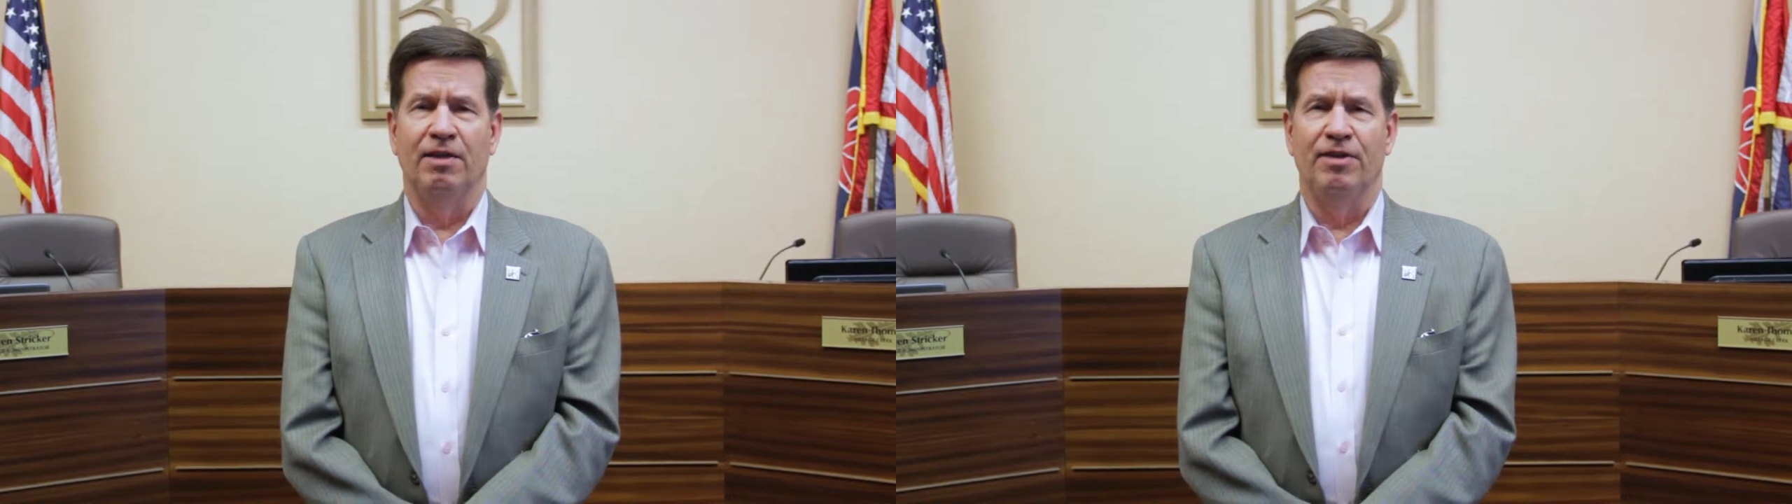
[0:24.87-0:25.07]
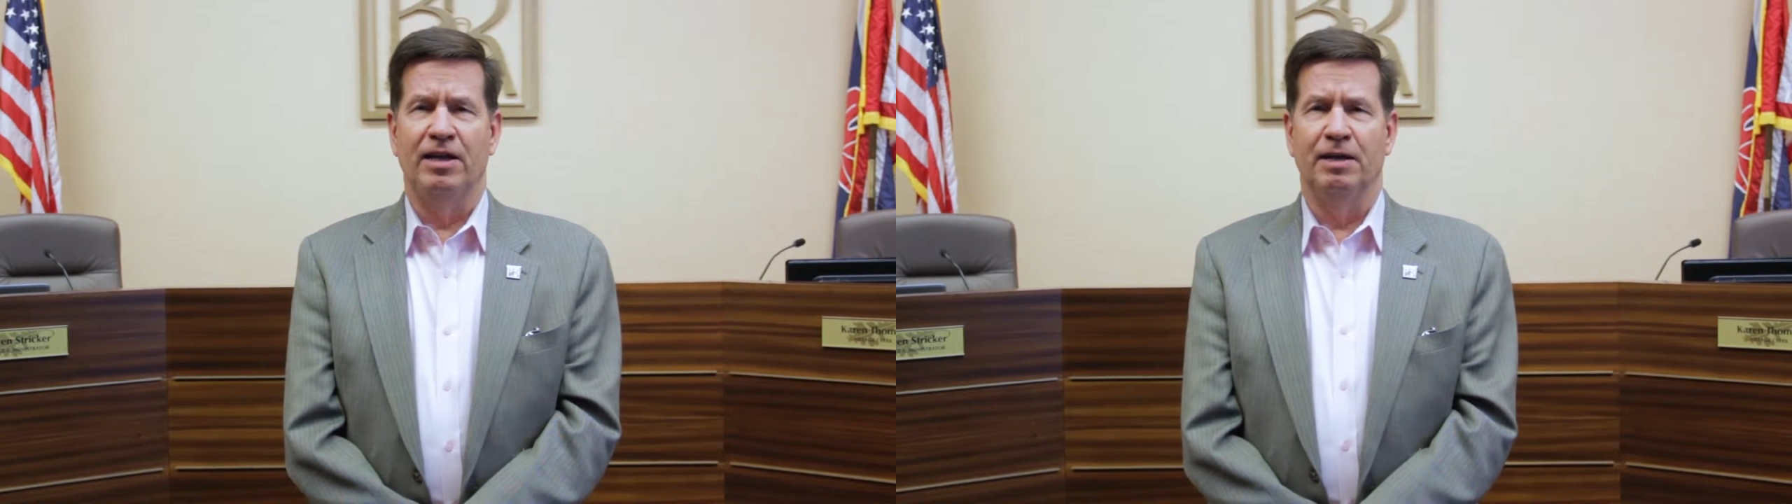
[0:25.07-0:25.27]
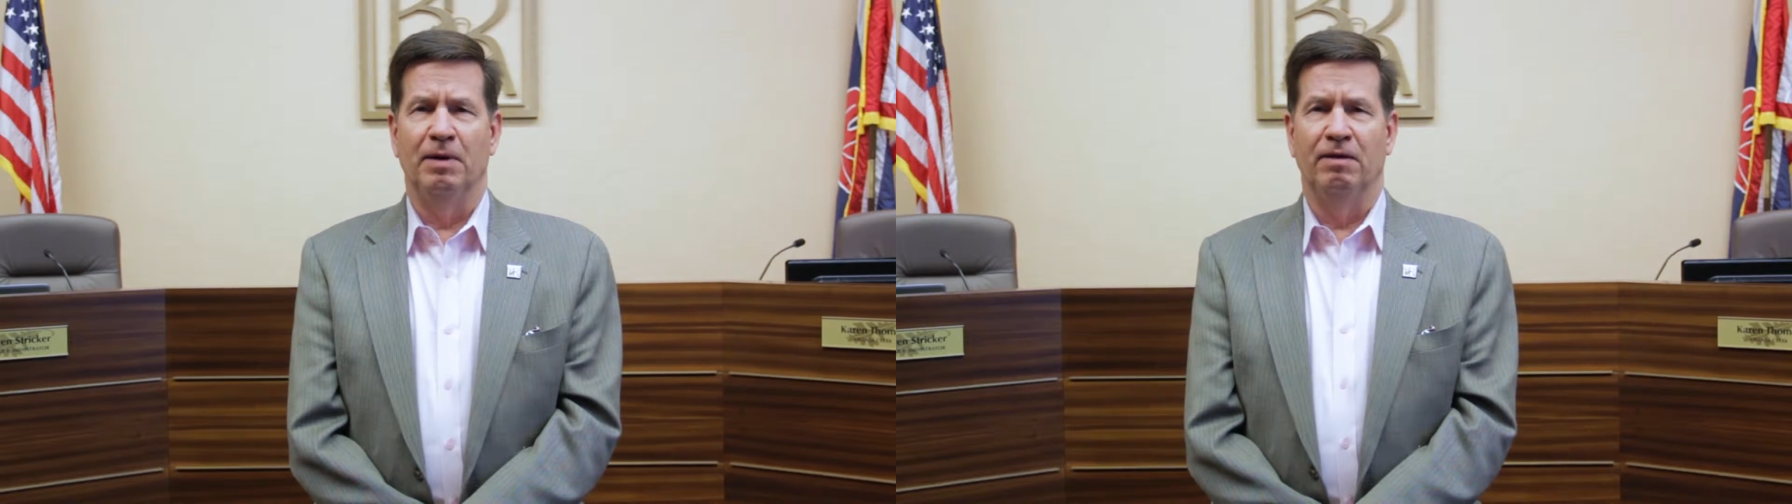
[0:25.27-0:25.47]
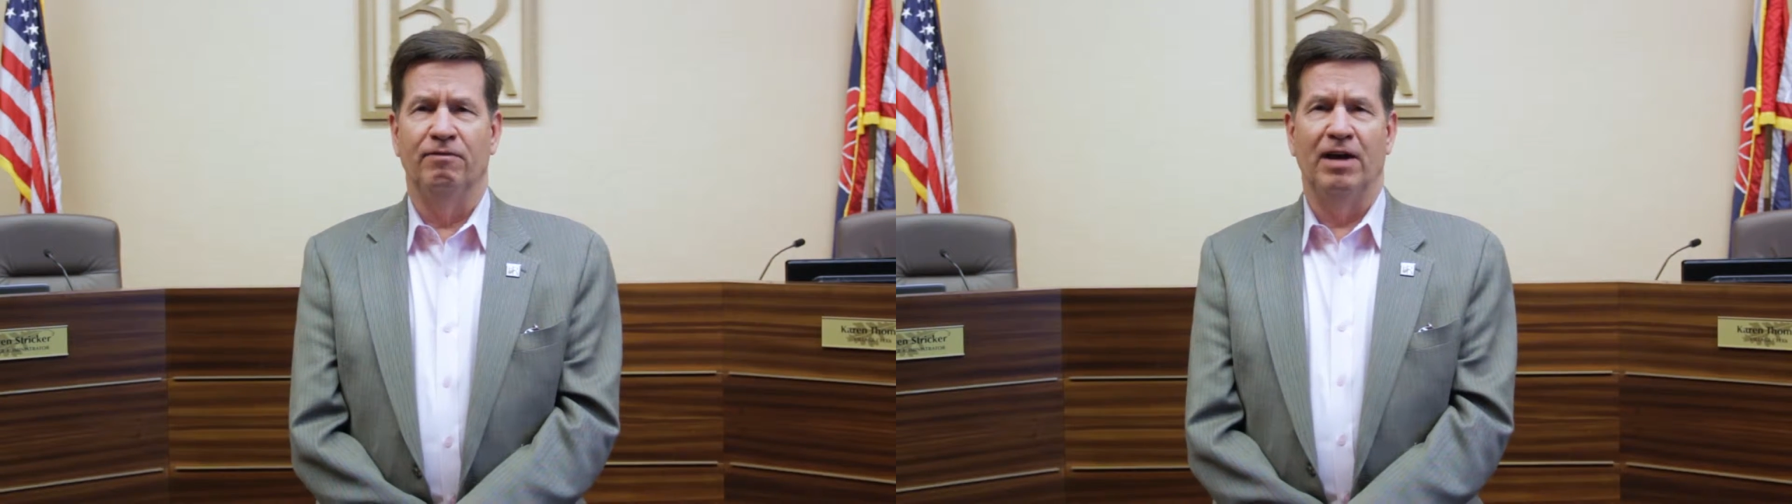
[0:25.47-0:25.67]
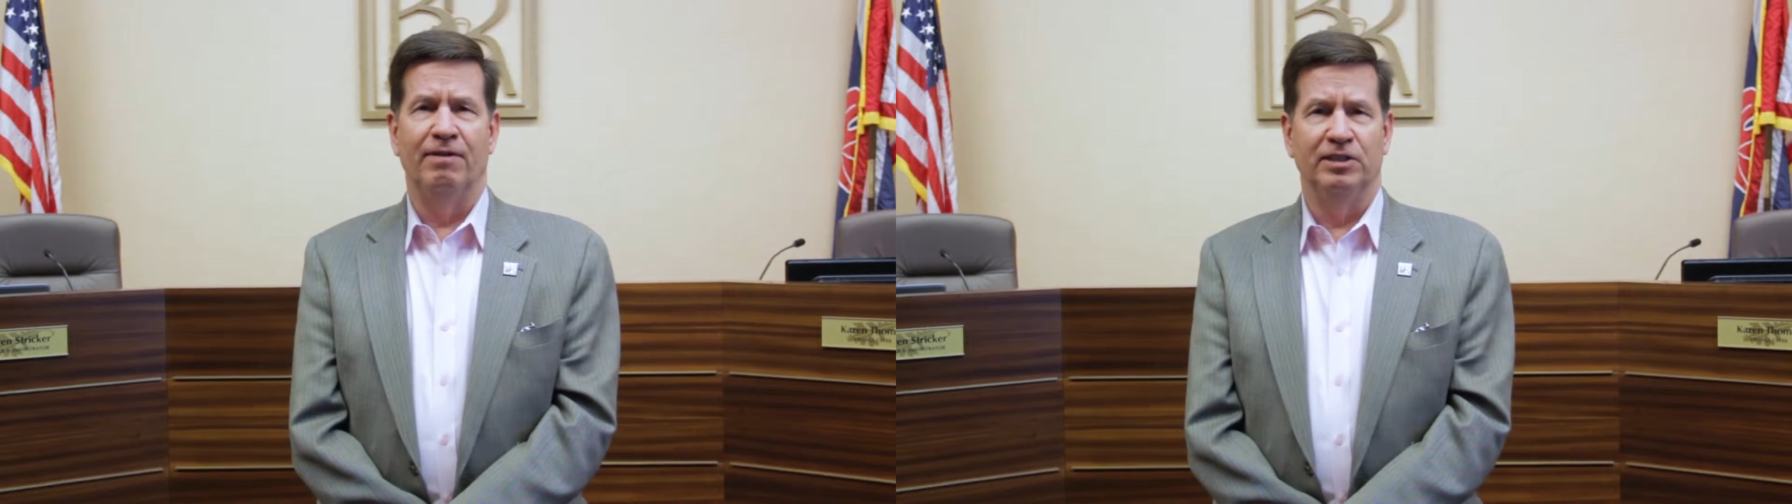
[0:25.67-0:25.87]
I think
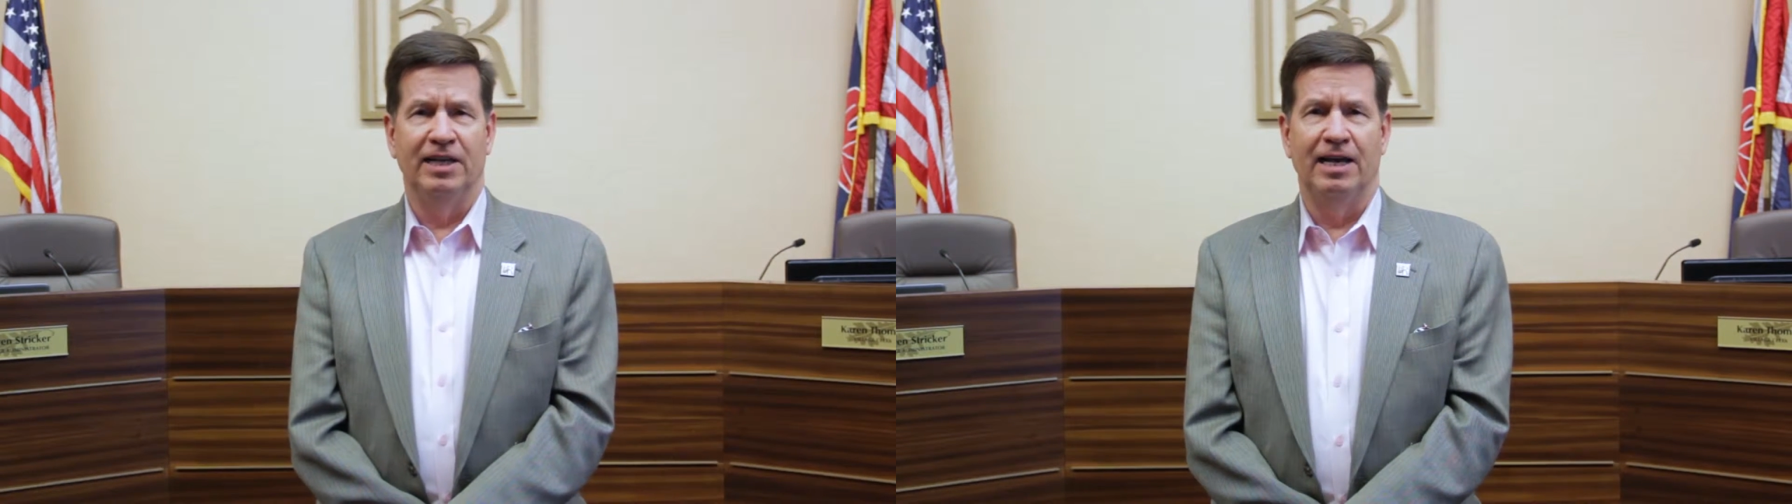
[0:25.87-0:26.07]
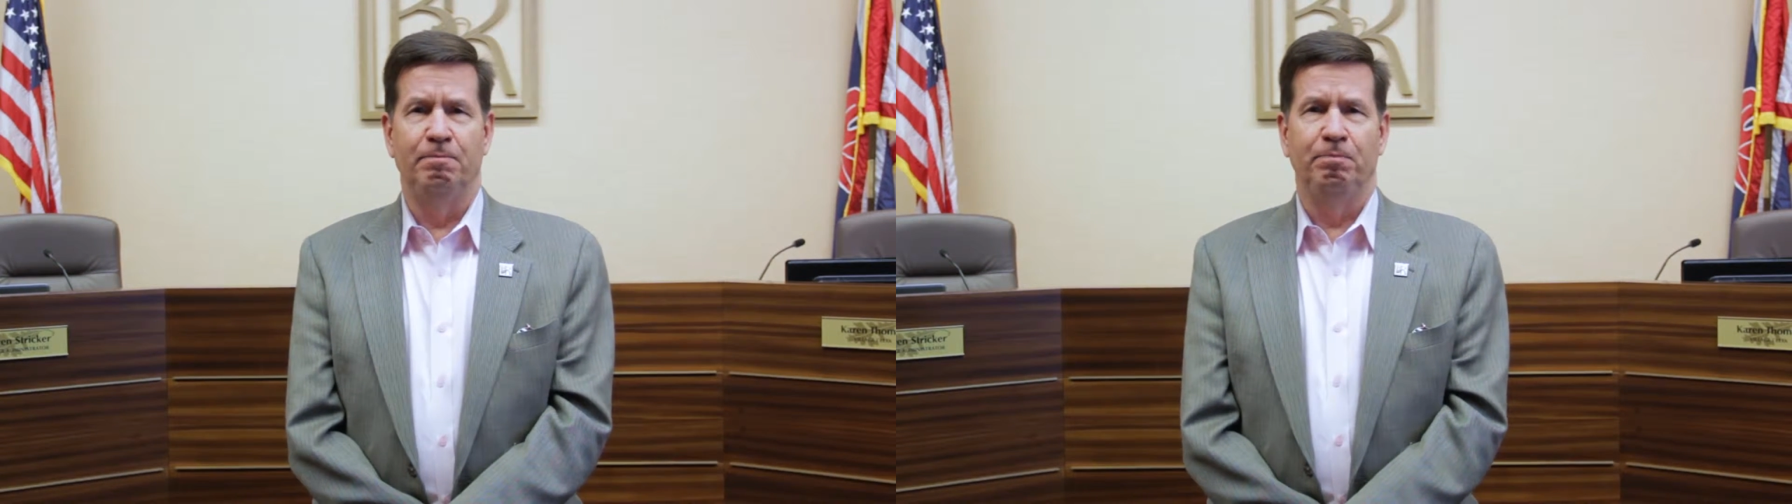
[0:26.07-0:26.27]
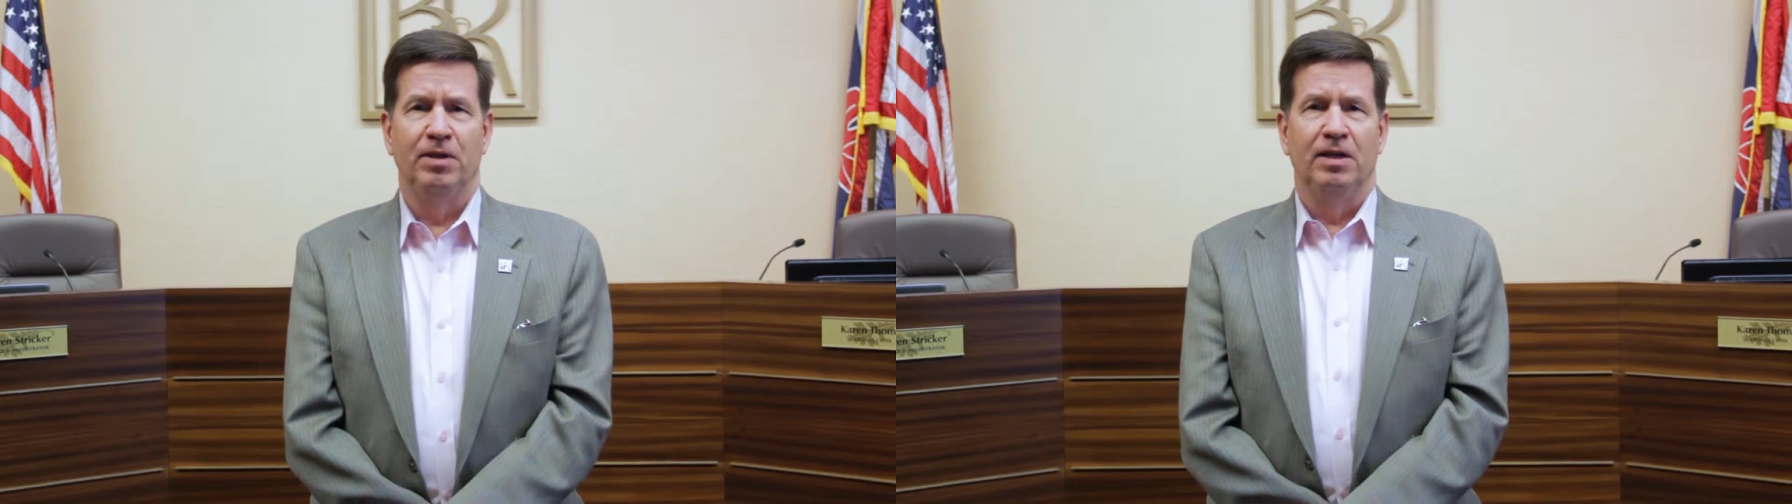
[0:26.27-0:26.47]
about 5 or 10.